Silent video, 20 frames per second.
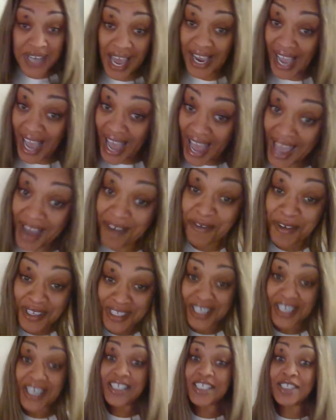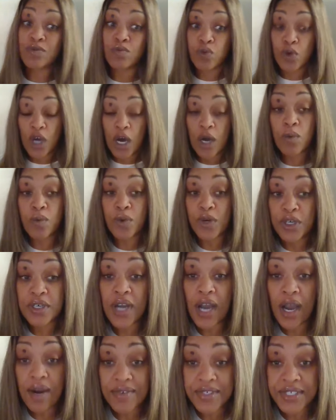Like I really, it's a real
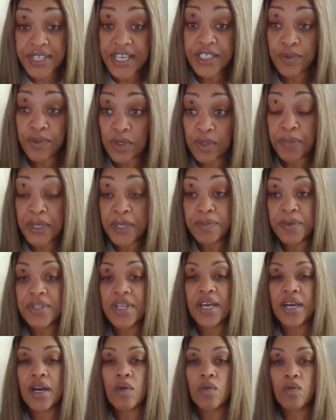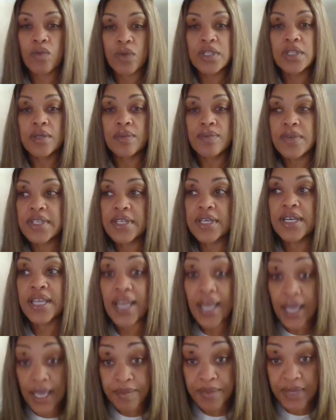conversation with people that are really, really
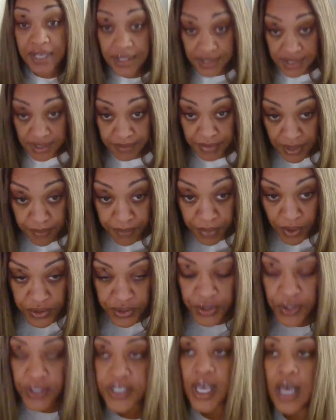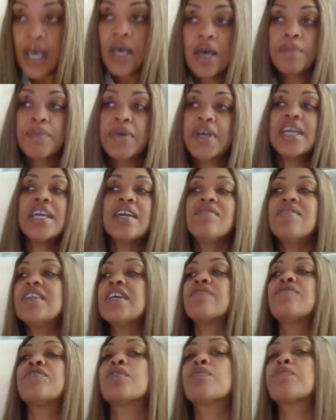claiming to be pro-choice. But even
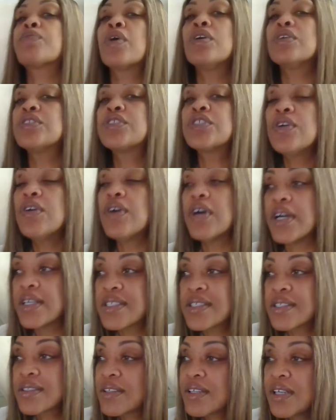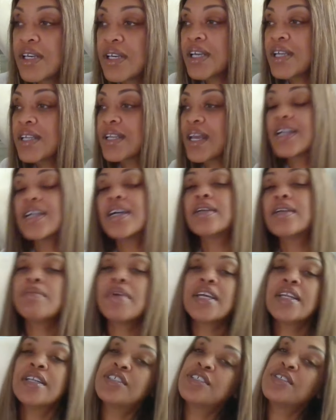if you're pro-choice, that doesn't
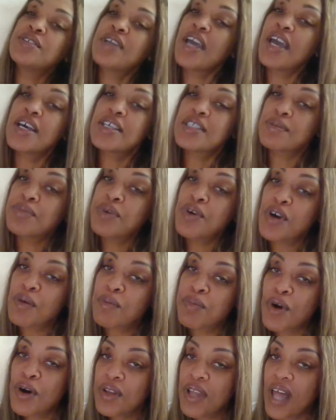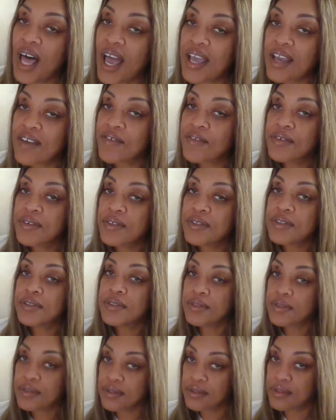mean that you can't support pro-life.
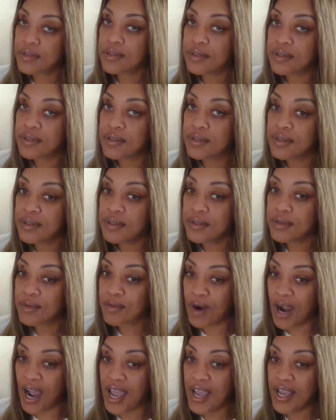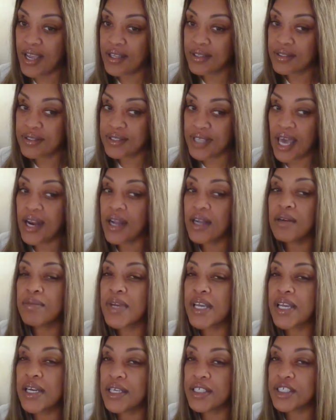Mm-hmm right? Mm-hmm. That doesn't
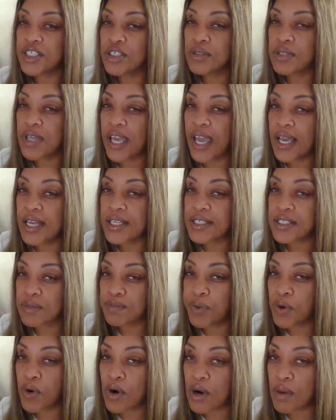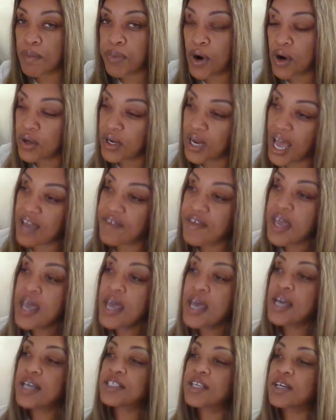mean mm-hmm. that you can't support pro life.
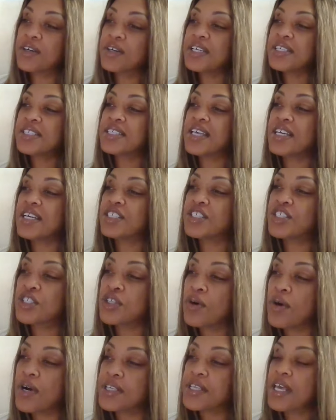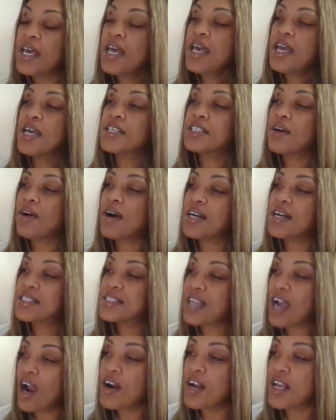And so he says choice. And so I
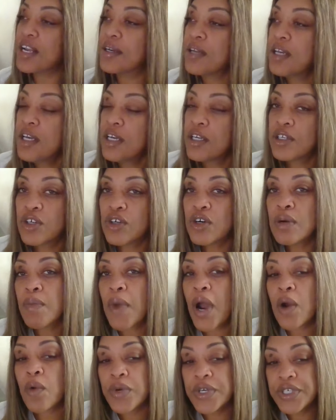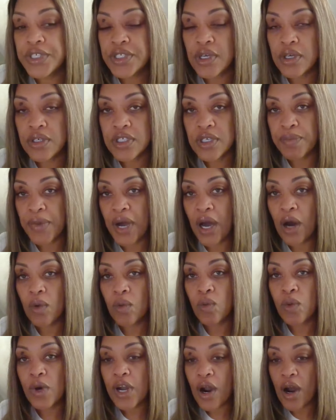started doing my research
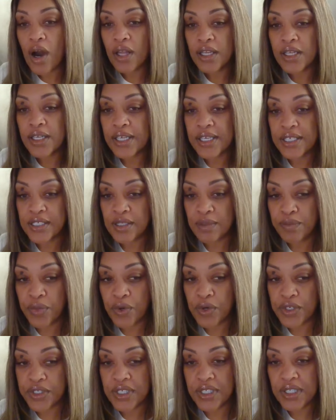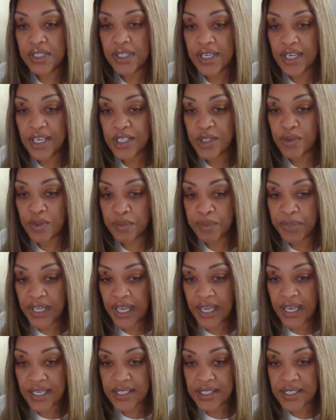about where all of these abortion clinics were
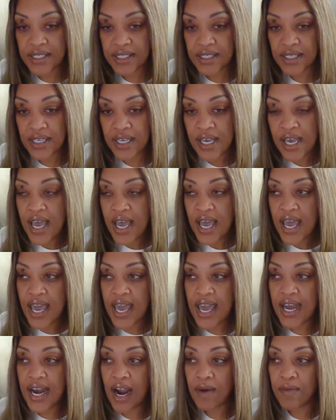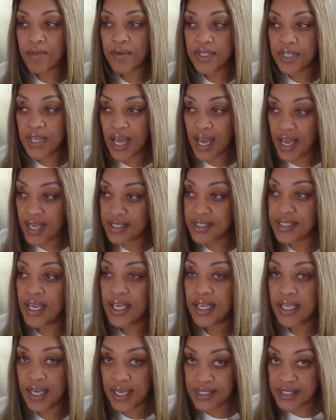placed. And I realized
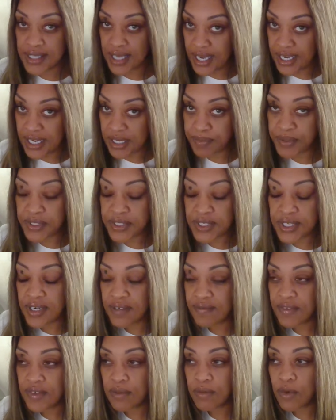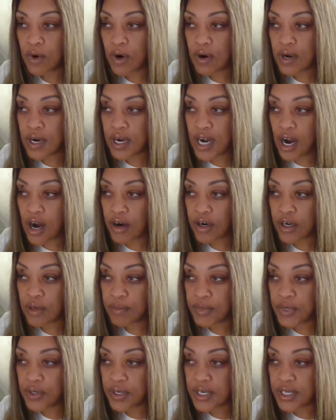that, yes, 80% of them were in our
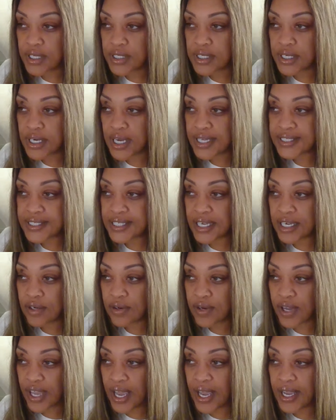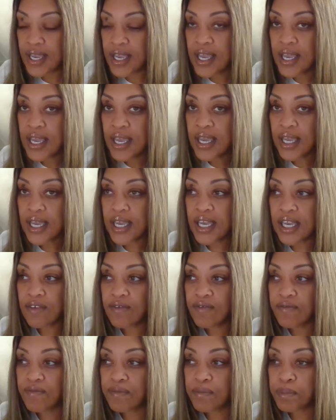communities. And I said, okay,
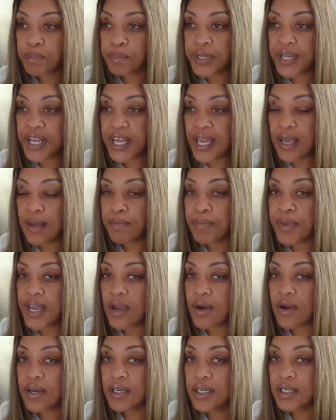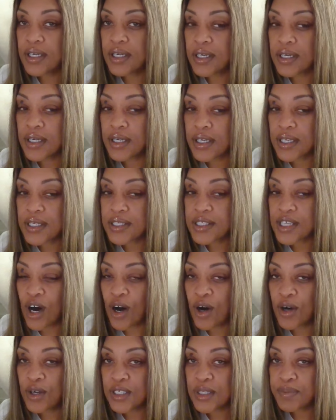if Planned Parenthood is
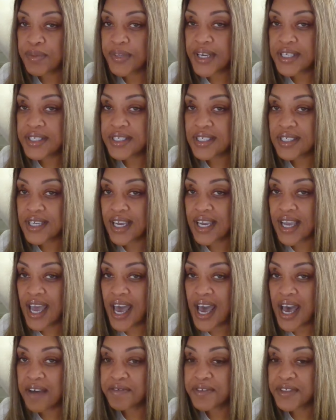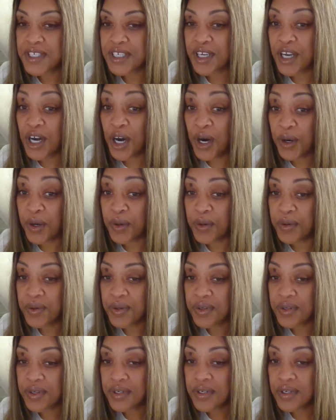the only place that they have to
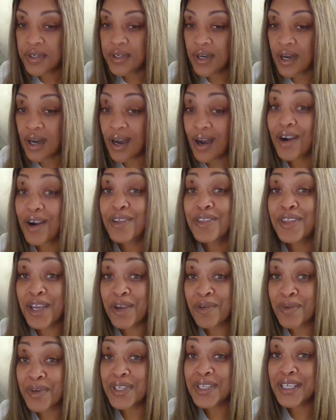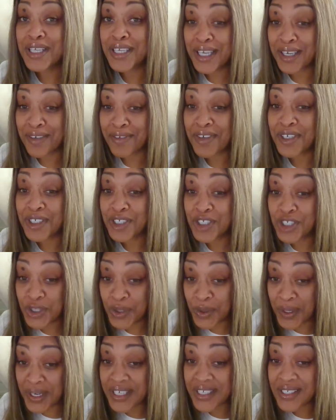go, are they really given a
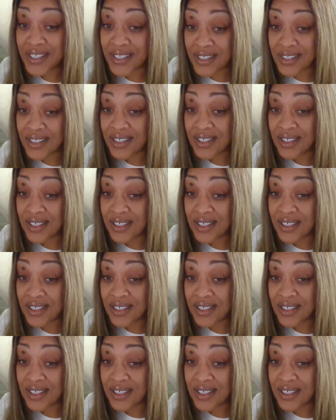choice?